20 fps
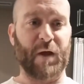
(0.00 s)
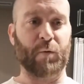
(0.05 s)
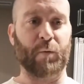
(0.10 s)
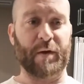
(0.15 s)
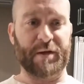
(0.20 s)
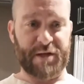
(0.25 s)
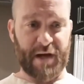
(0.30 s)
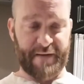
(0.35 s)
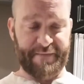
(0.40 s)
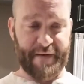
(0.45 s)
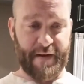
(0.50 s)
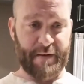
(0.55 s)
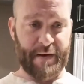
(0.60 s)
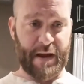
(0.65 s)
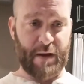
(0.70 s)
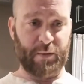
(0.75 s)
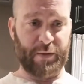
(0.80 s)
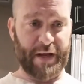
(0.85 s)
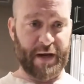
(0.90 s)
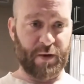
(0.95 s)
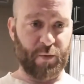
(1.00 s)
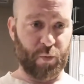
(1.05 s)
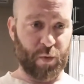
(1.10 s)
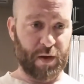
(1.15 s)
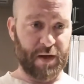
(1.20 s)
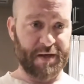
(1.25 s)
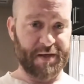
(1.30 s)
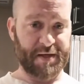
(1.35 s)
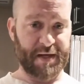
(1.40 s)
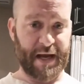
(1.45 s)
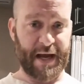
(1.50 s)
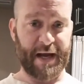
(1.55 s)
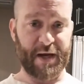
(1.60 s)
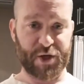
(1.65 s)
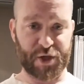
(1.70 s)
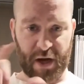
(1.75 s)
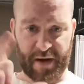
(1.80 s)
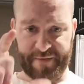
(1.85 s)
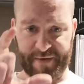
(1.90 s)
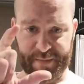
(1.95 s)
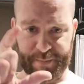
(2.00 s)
which I found out later was a shot of